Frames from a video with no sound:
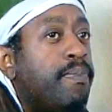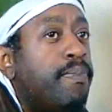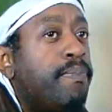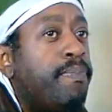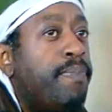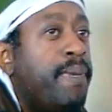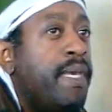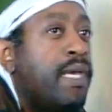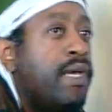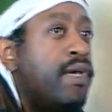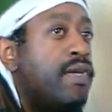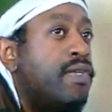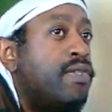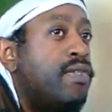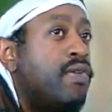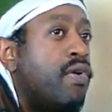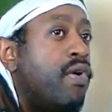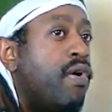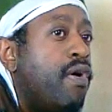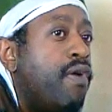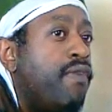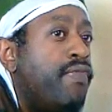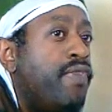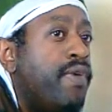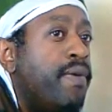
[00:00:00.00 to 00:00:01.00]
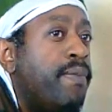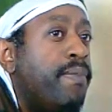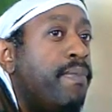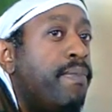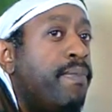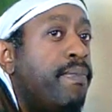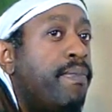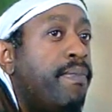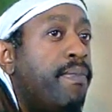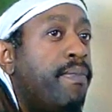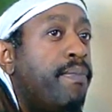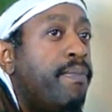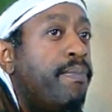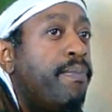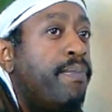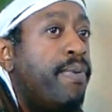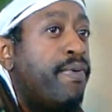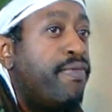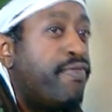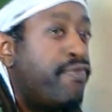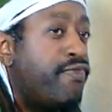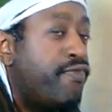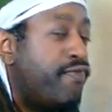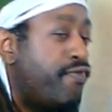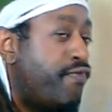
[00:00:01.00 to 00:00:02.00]
because of the
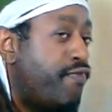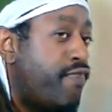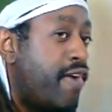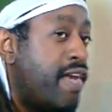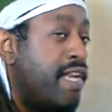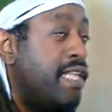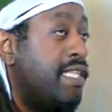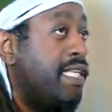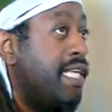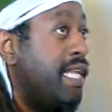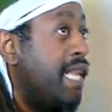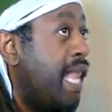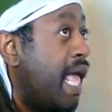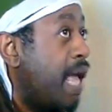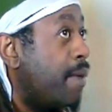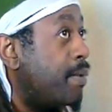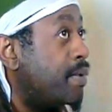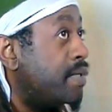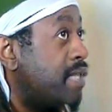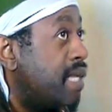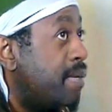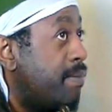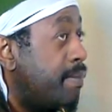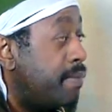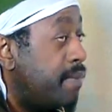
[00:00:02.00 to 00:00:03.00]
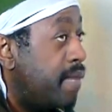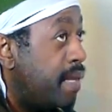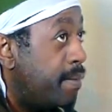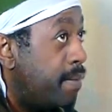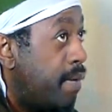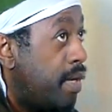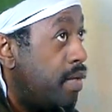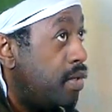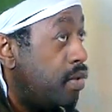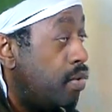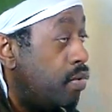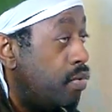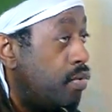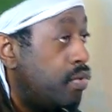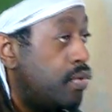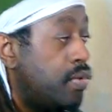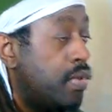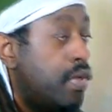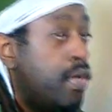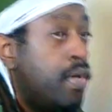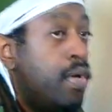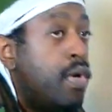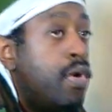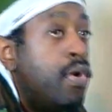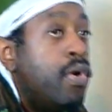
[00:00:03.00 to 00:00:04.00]
profanity language they might use,
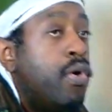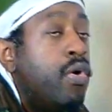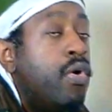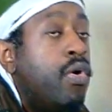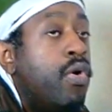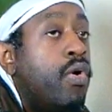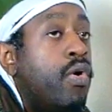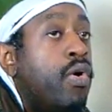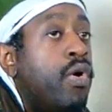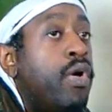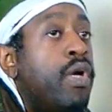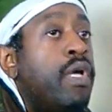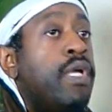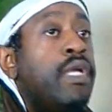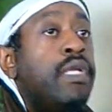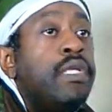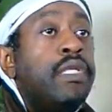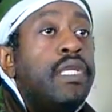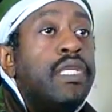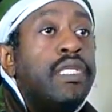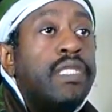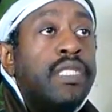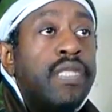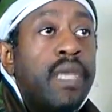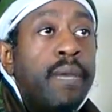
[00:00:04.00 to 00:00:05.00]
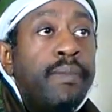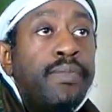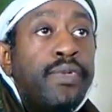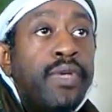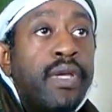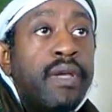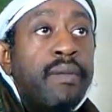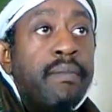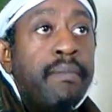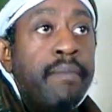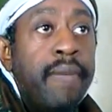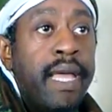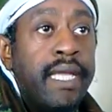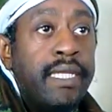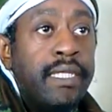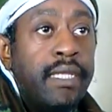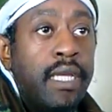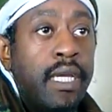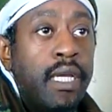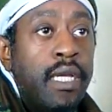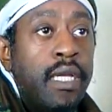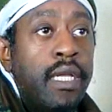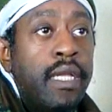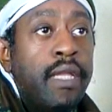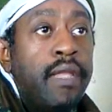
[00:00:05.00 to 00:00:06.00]
or the subject
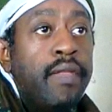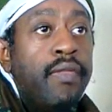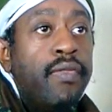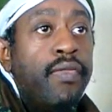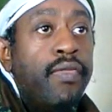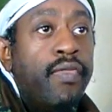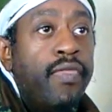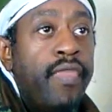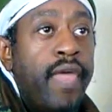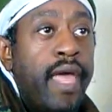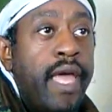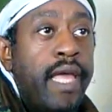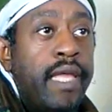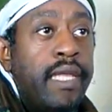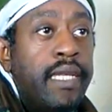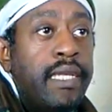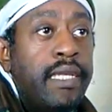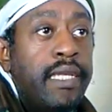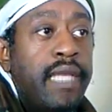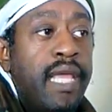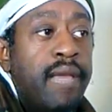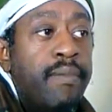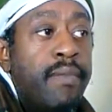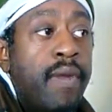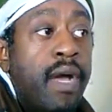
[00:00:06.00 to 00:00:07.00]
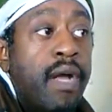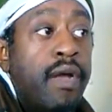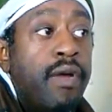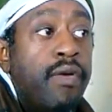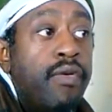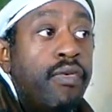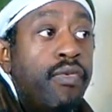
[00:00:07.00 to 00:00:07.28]
matter that they might